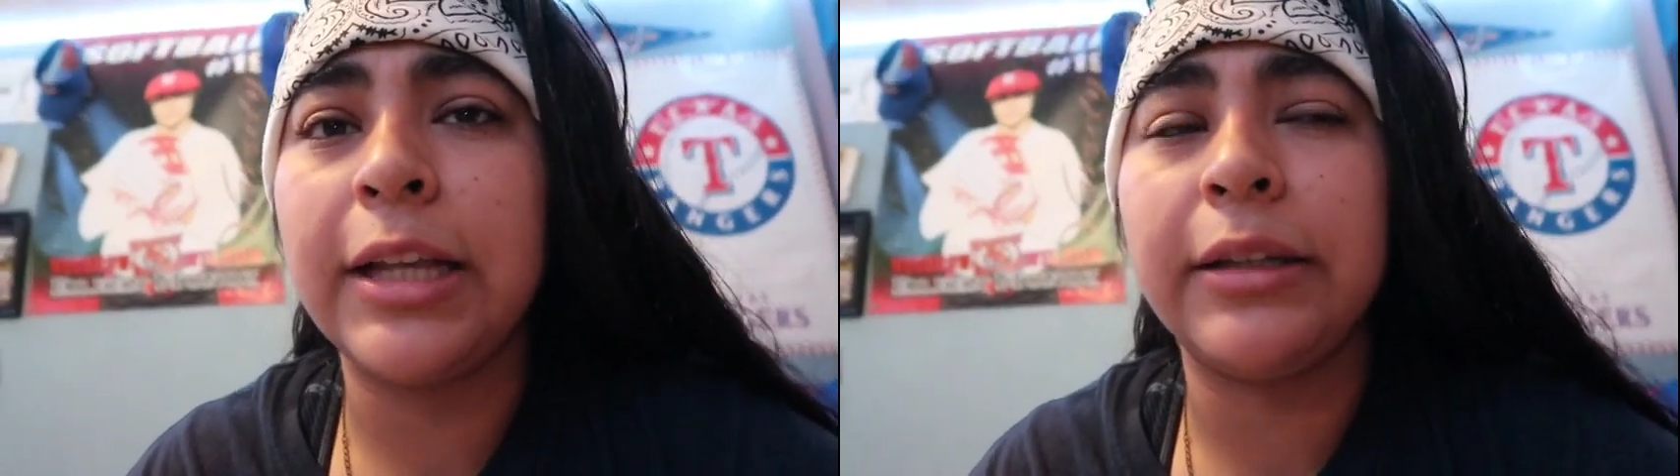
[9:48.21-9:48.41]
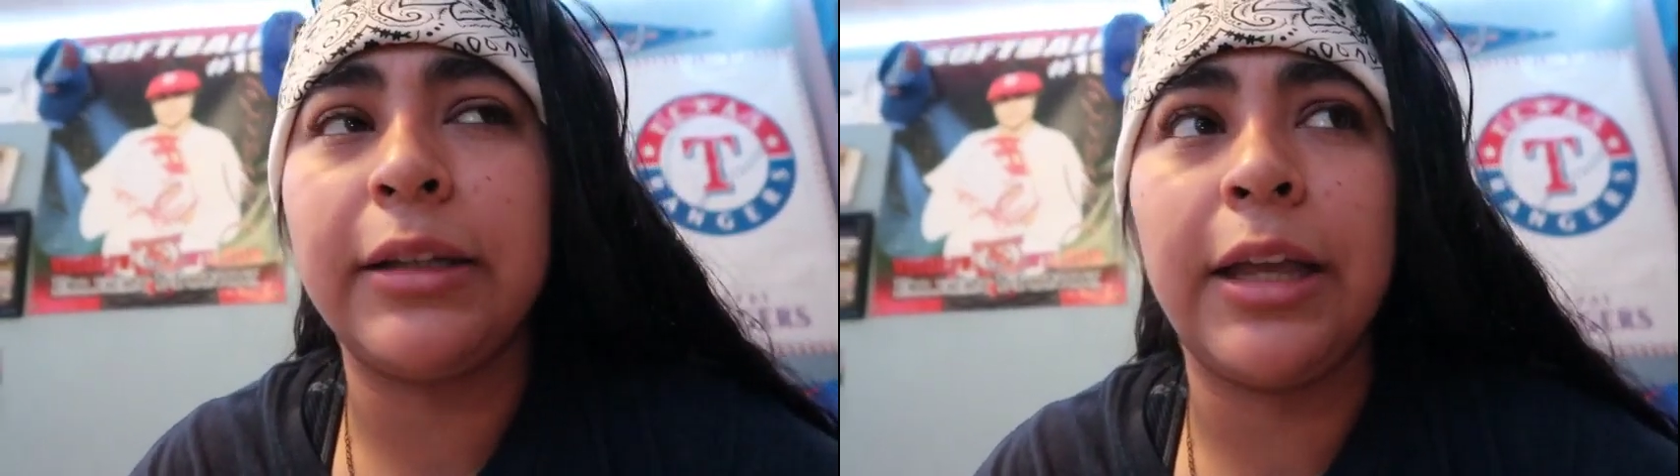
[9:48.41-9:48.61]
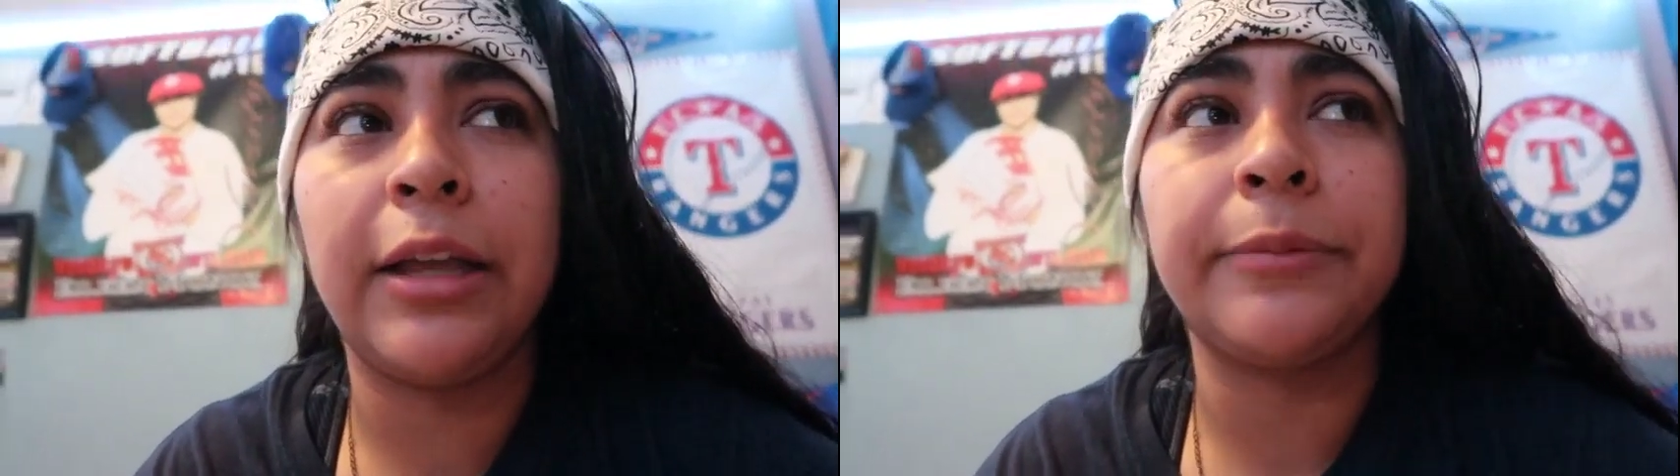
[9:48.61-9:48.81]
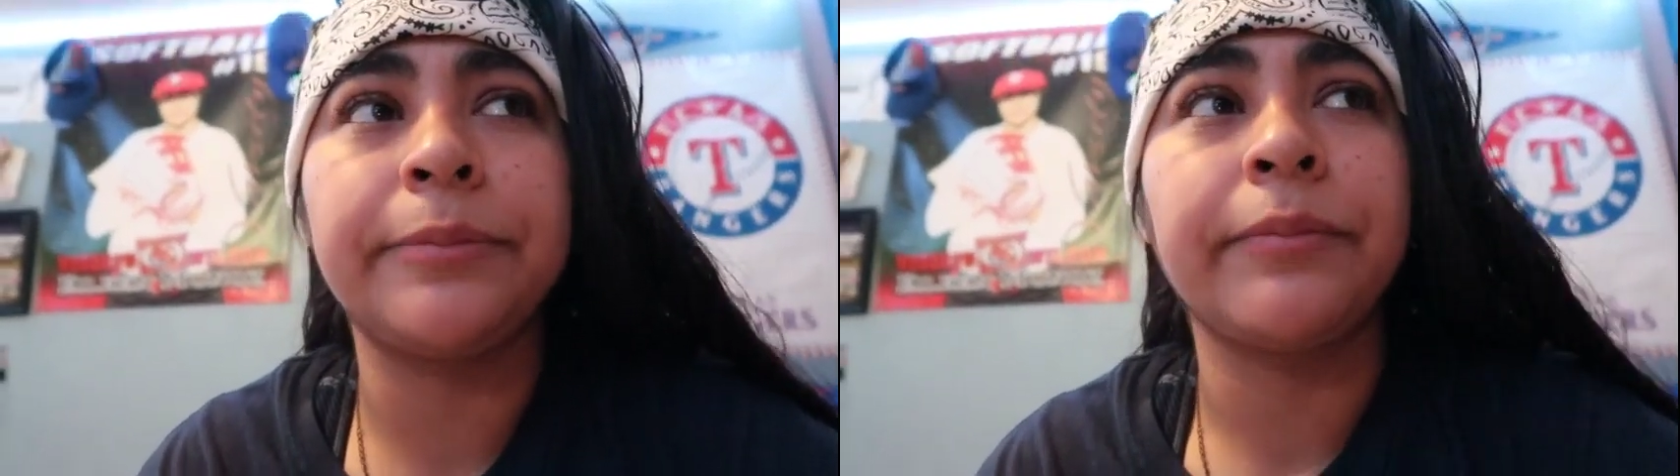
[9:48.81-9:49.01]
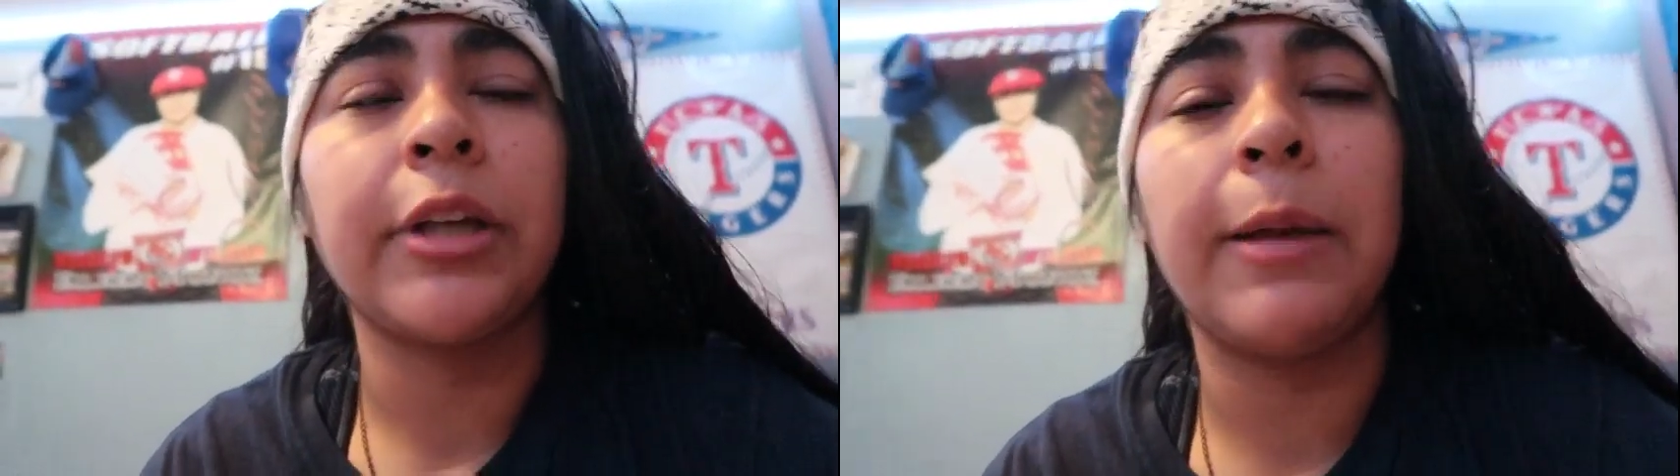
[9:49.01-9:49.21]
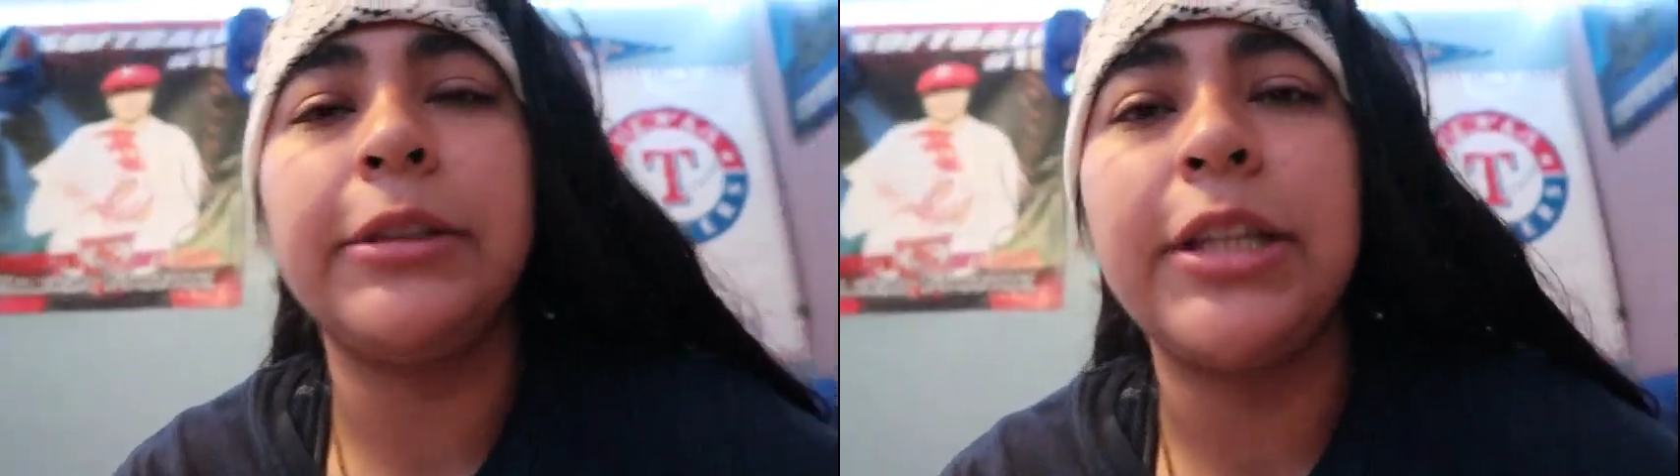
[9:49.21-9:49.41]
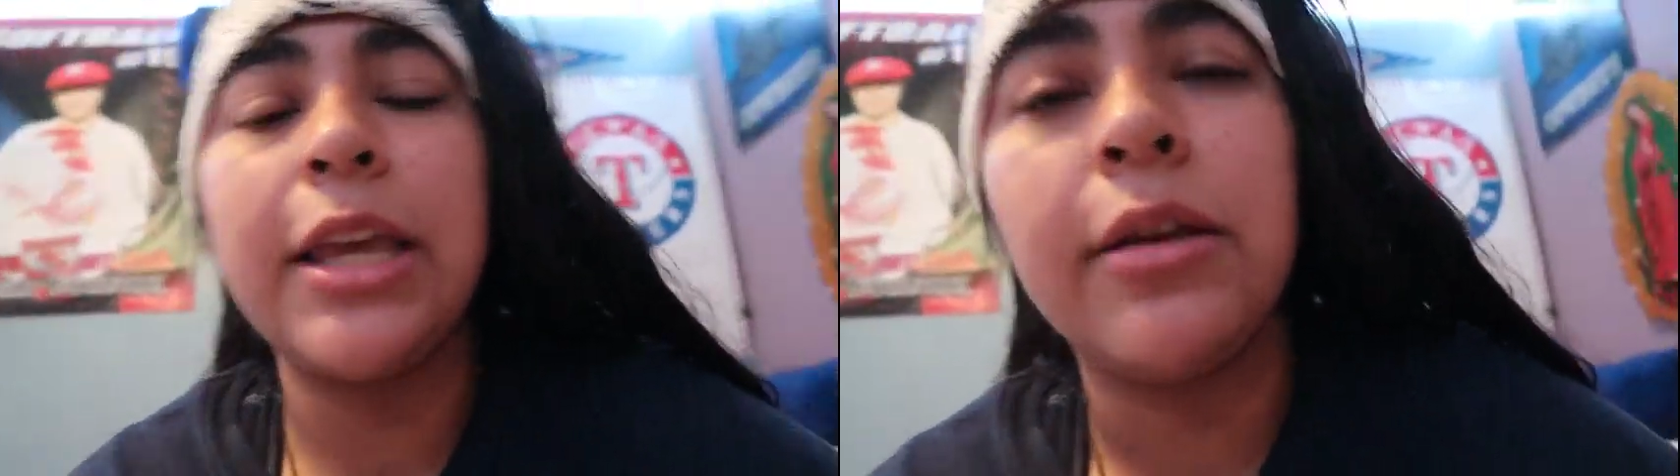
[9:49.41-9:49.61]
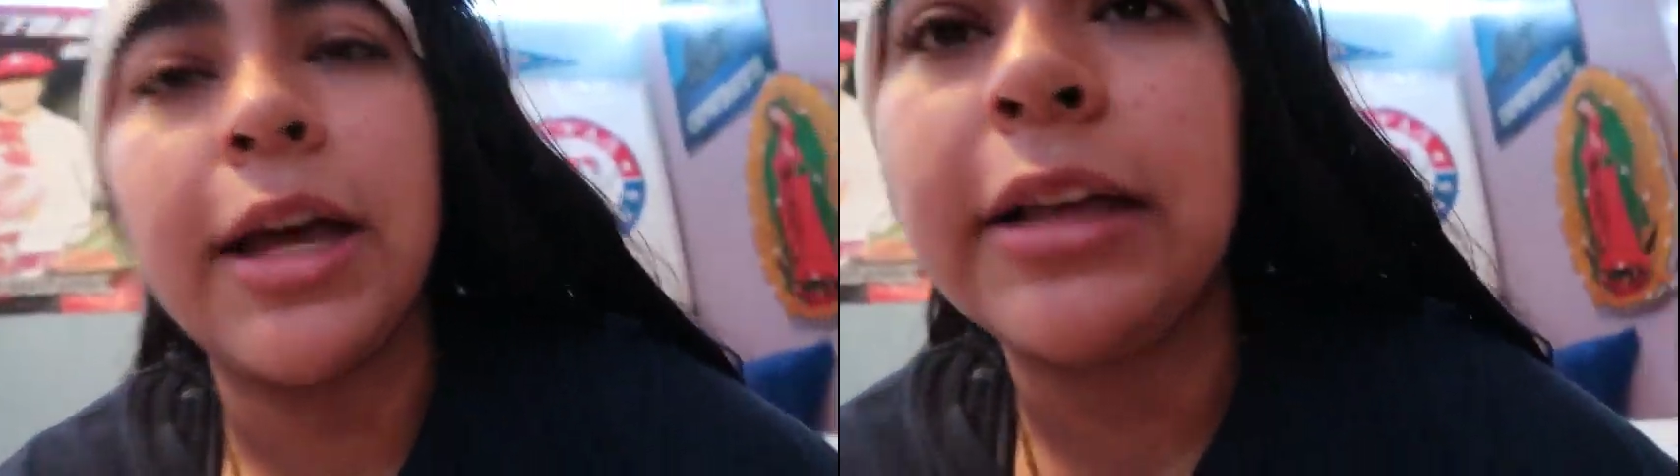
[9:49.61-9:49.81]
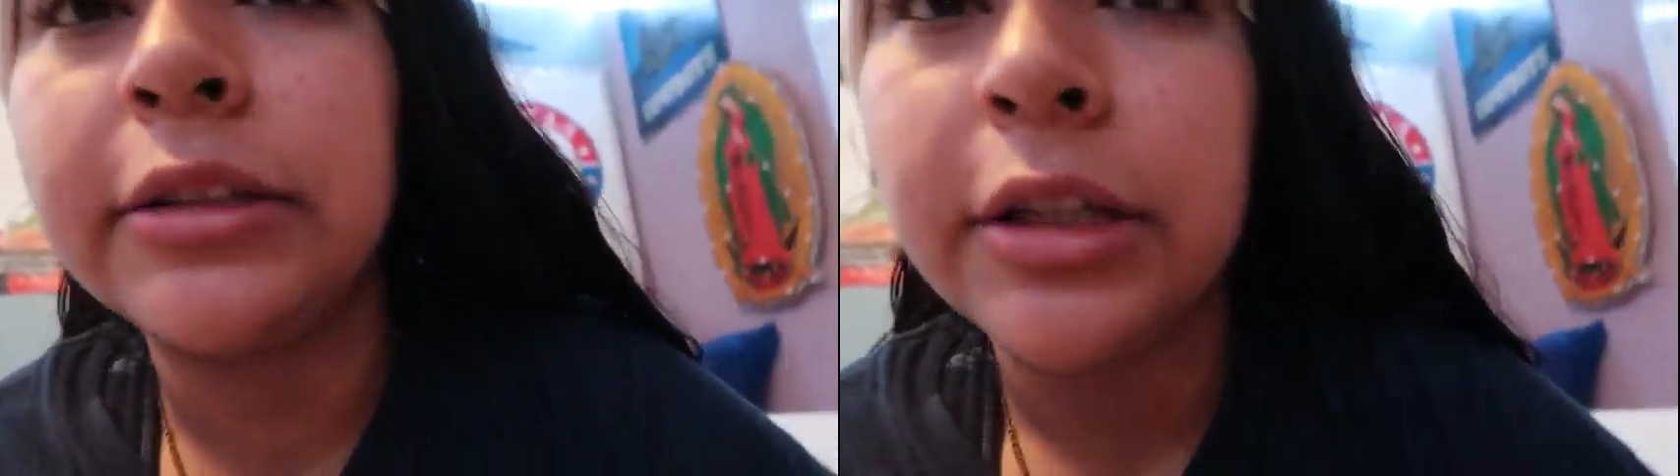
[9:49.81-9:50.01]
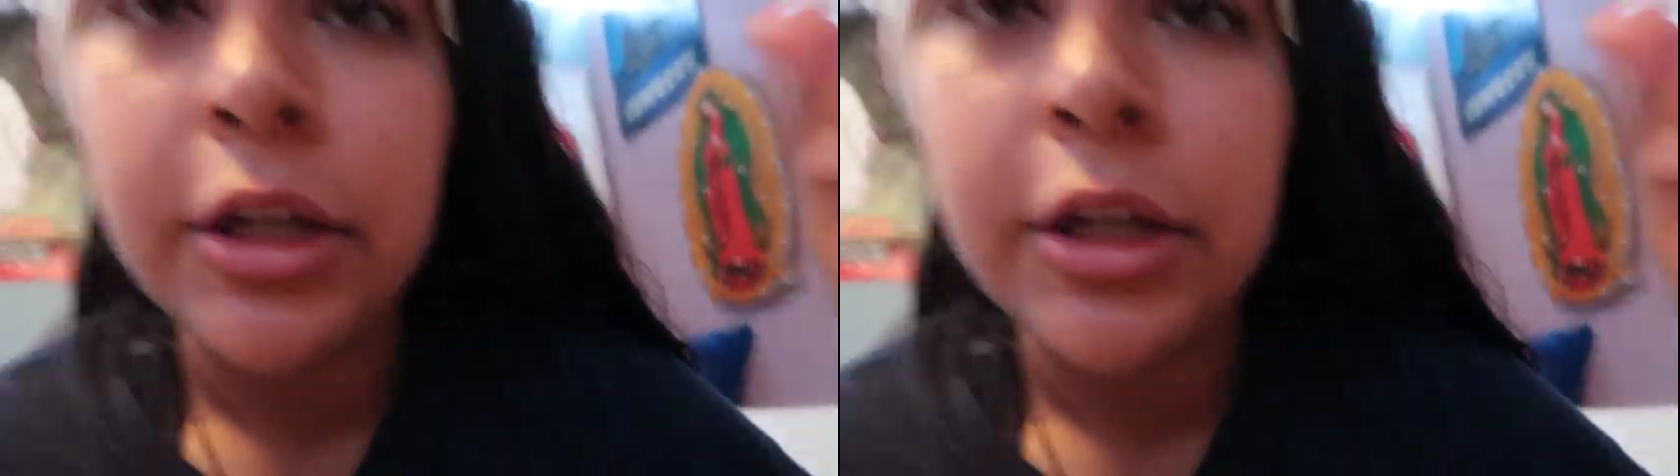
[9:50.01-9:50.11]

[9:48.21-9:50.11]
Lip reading: and then I'm gonna take you guys